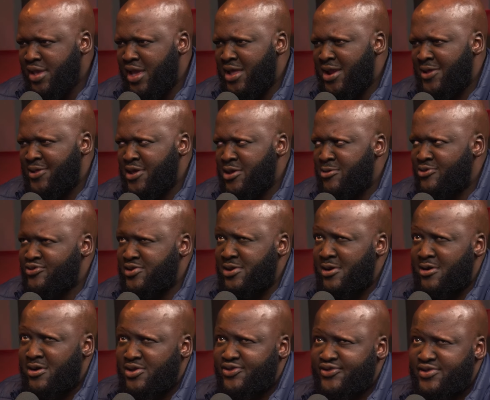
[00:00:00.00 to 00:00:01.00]
And I think it was
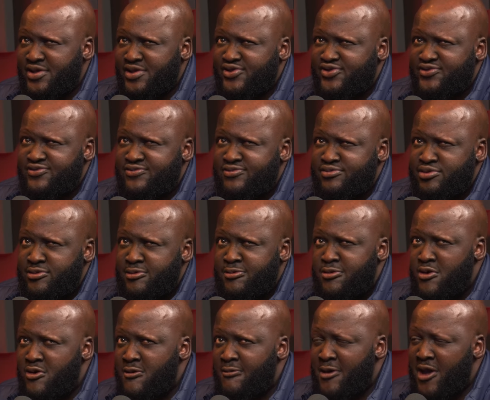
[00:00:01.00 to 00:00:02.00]
going to cost us
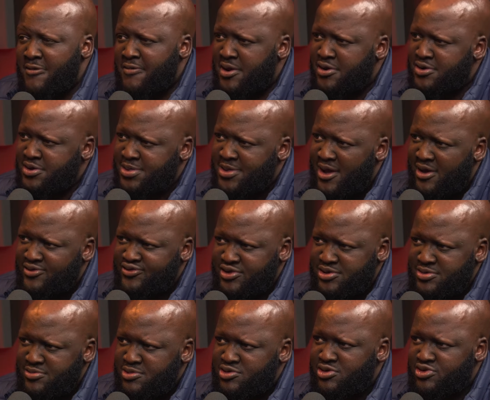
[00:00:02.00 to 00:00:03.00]
400,000 or
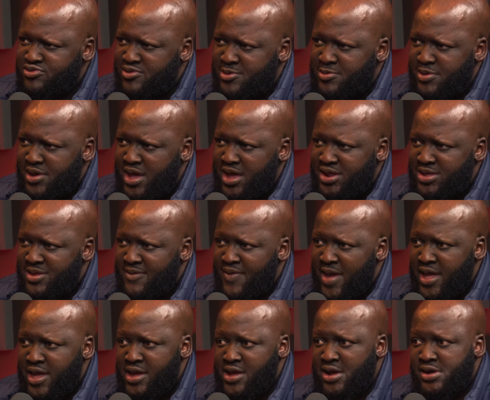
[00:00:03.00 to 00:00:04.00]
500,000, which was what we had in the
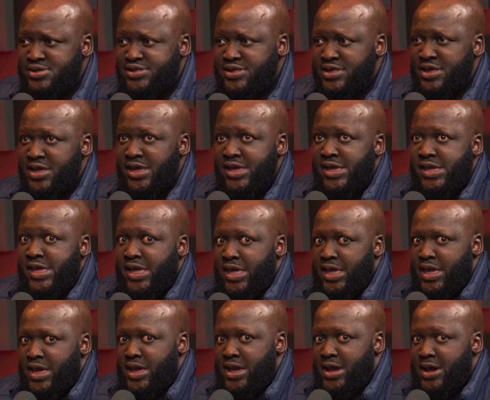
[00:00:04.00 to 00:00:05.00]
bank account.
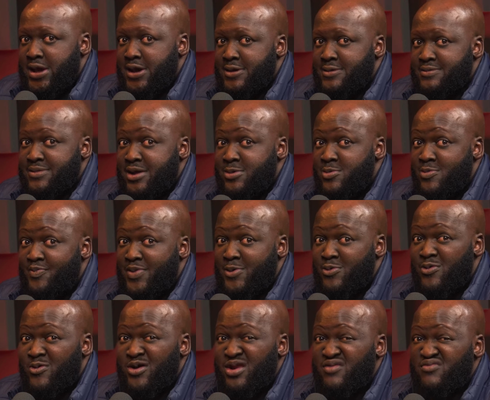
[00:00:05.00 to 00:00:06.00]
But
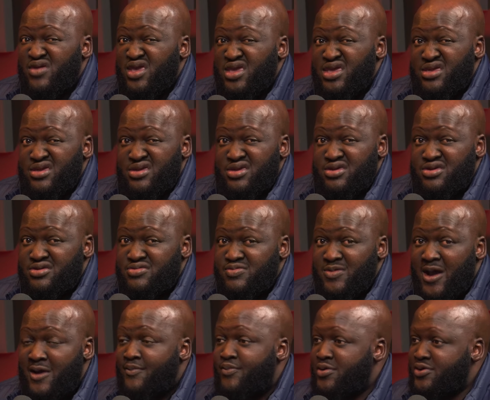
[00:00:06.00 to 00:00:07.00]
we were going to make
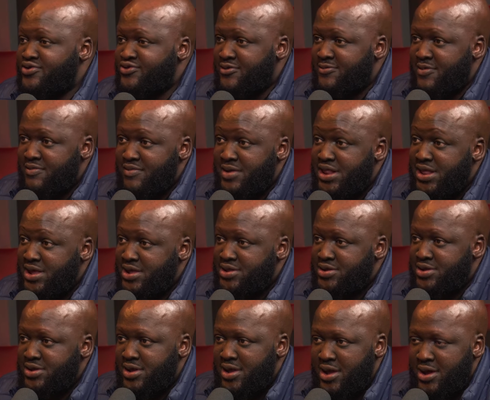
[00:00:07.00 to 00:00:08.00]
upwards of $1
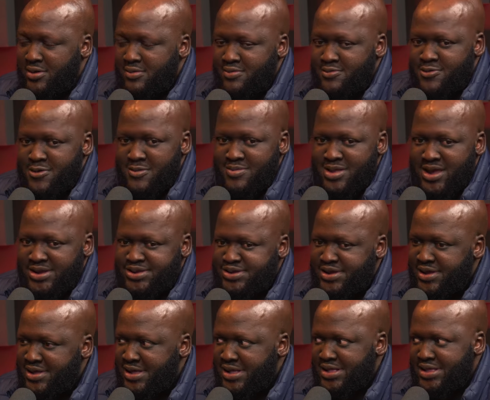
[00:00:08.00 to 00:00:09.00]
million from that
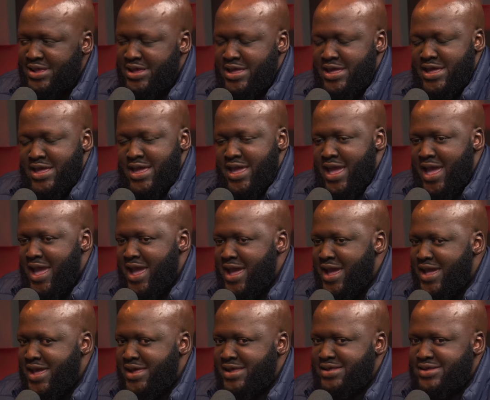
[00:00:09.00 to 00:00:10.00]
deal.
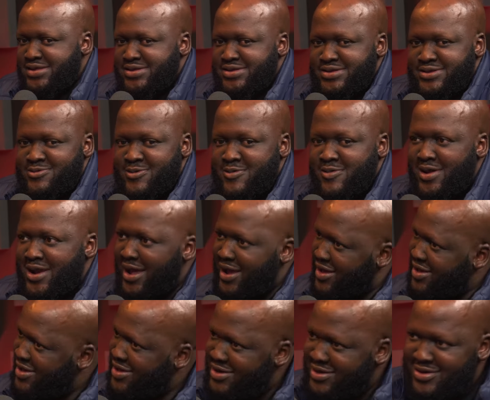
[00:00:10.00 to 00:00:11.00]
And we were
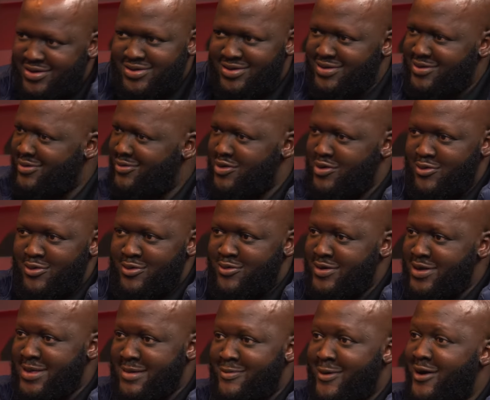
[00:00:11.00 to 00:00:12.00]
like,
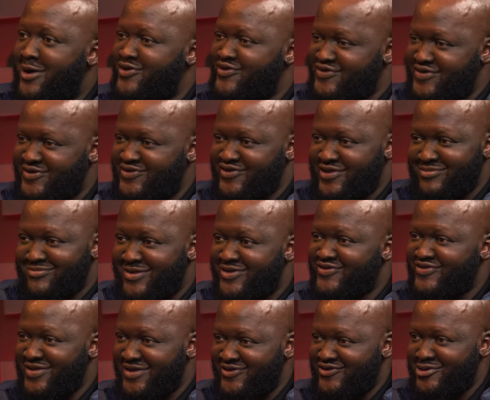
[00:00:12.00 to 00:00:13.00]
we the masters at
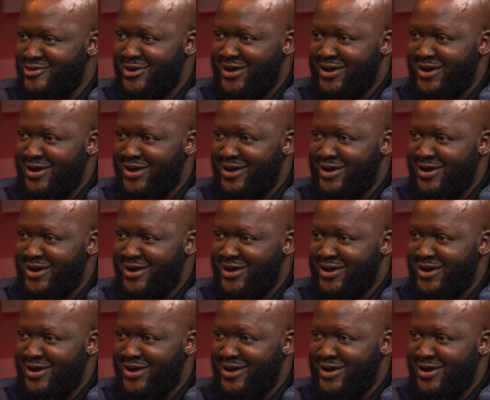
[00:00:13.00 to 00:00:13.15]
business.